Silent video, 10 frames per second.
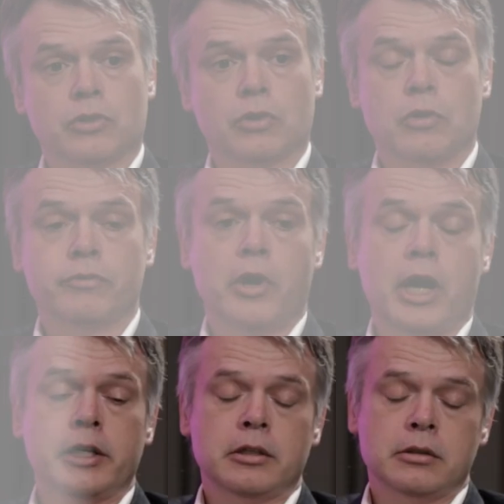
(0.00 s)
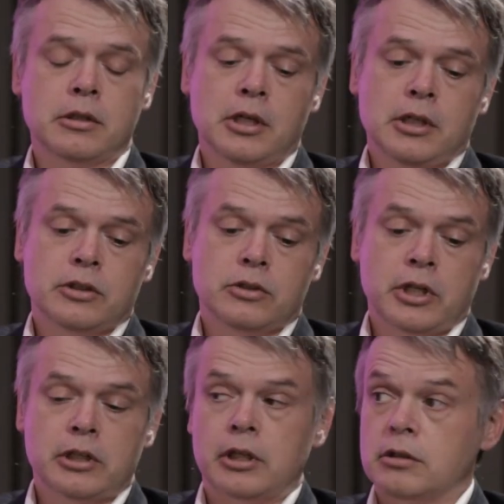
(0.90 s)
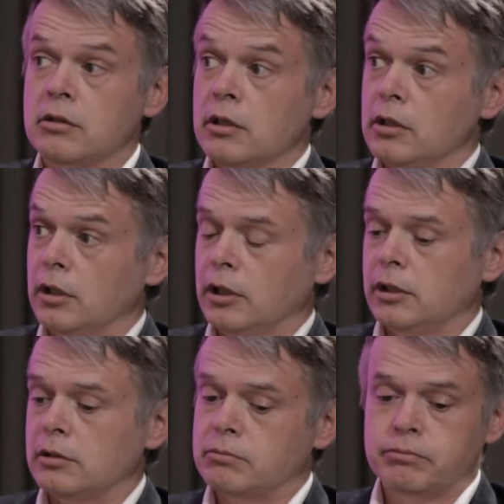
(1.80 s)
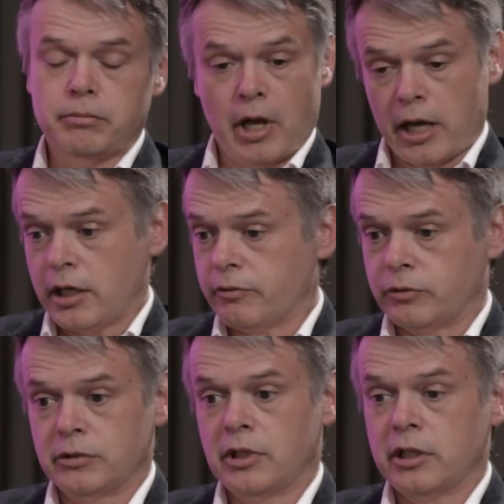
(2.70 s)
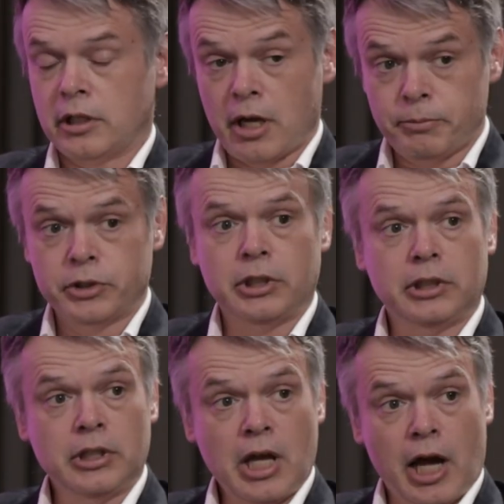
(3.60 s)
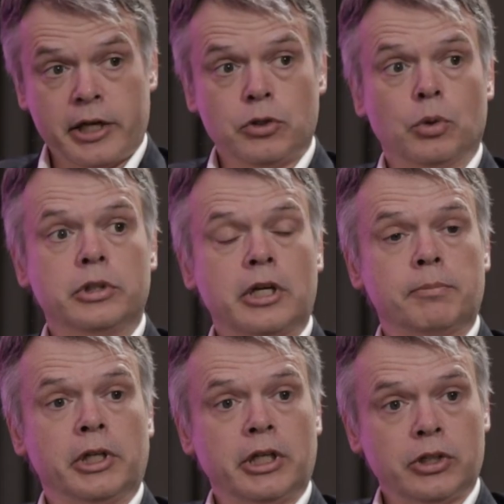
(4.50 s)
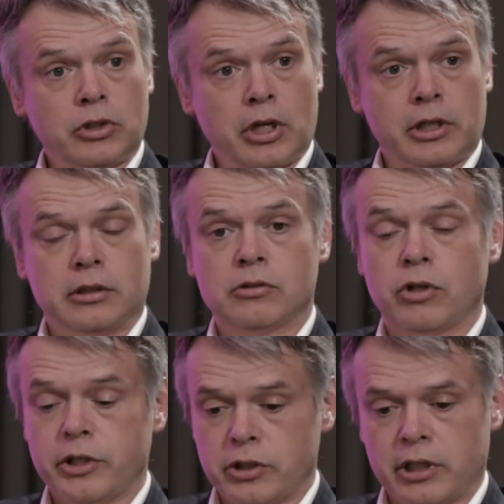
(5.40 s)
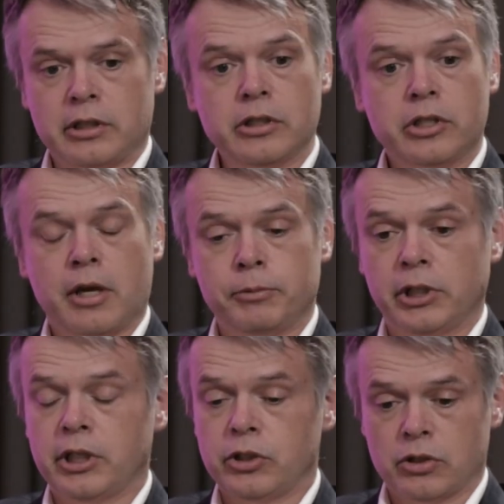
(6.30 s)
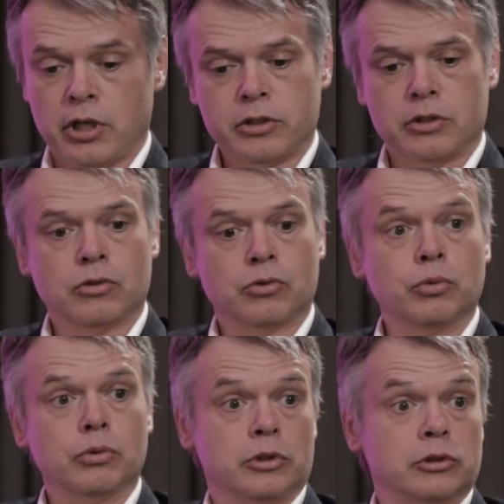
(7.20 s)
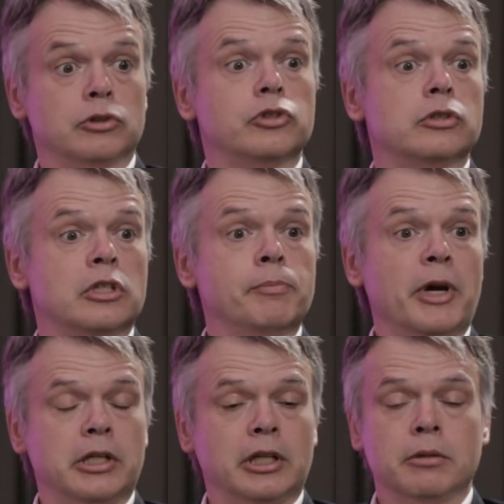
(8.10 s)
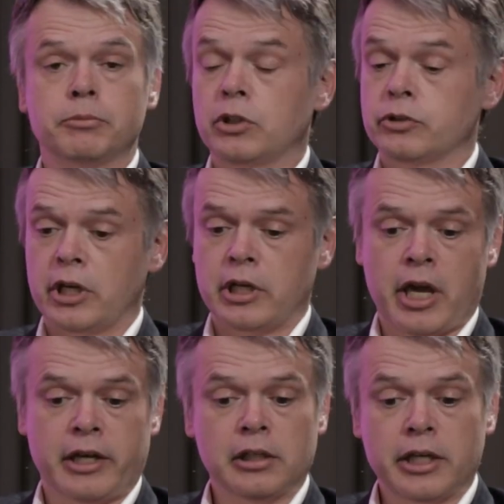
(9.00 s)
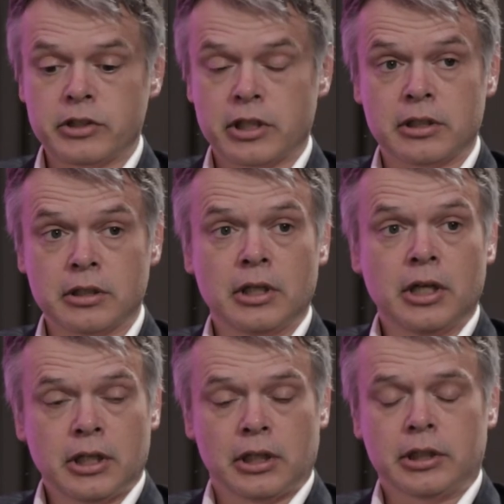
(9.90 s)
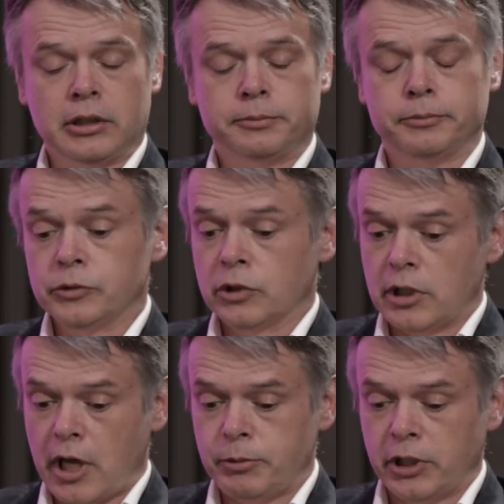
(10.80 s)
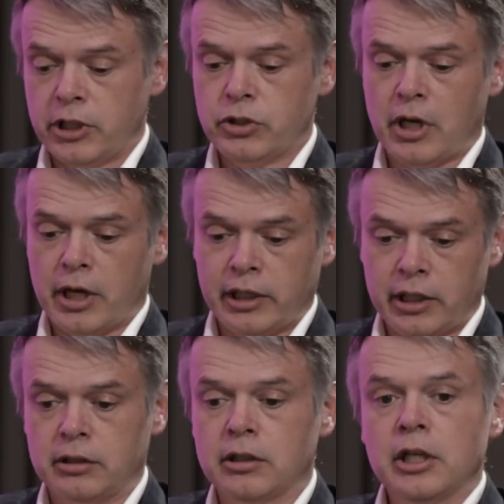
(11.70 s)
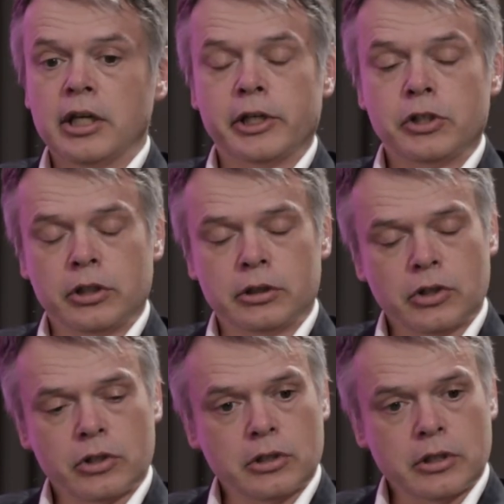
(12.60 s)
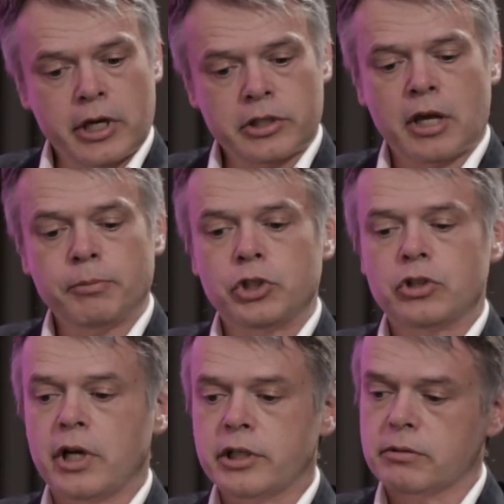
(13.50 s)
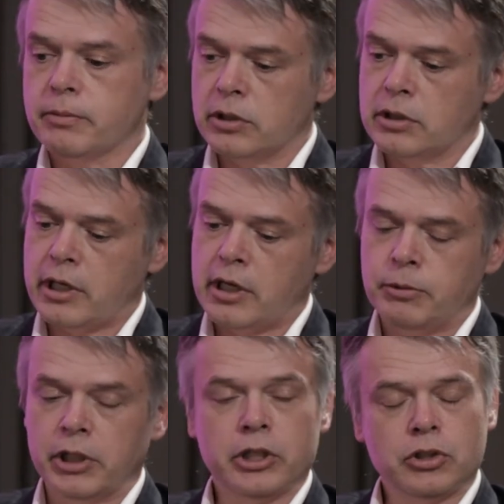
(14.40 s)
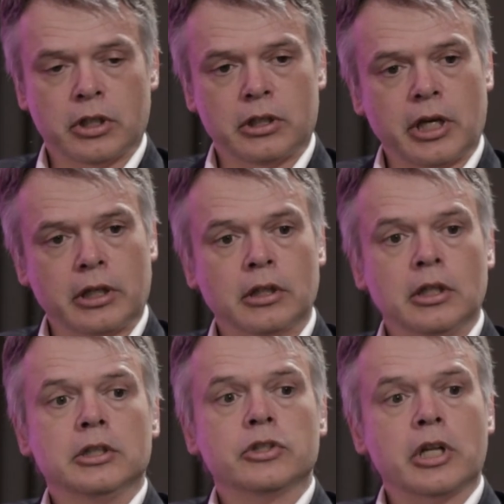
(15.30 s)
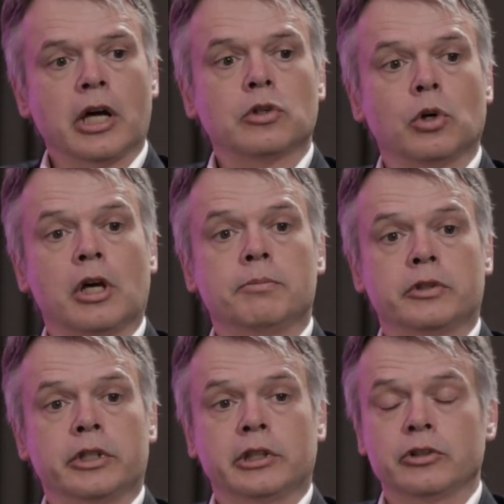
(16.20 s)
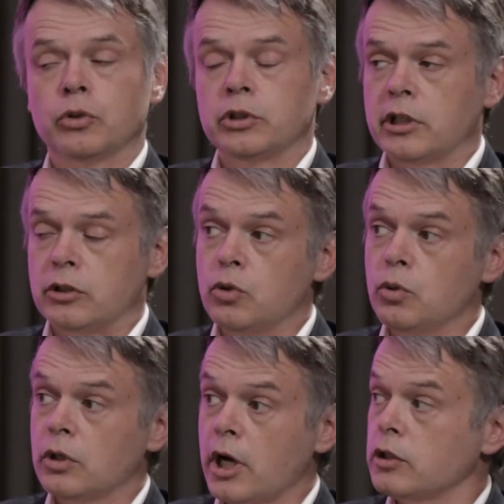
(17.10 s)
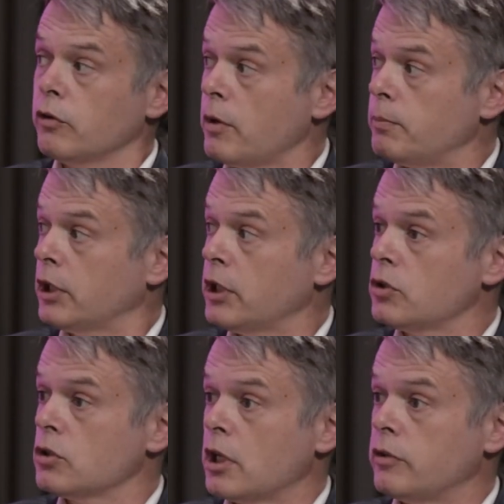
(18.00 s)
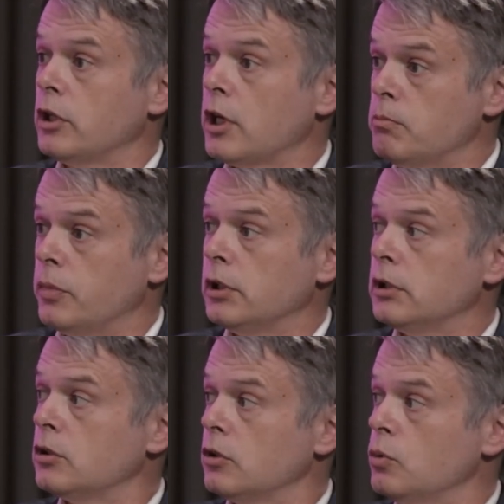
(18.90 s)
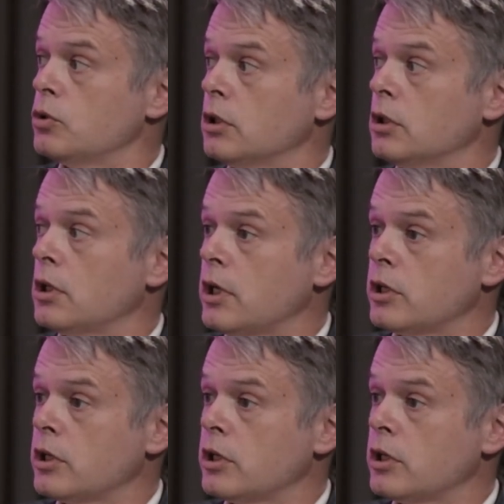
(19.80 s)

So if I say that I have another company, I know their application, I trust that this application doesn't steal my data because I analyzed that application, I can actually establish trust with that application and then start collaborating. So there are new kind of applications that we can build using the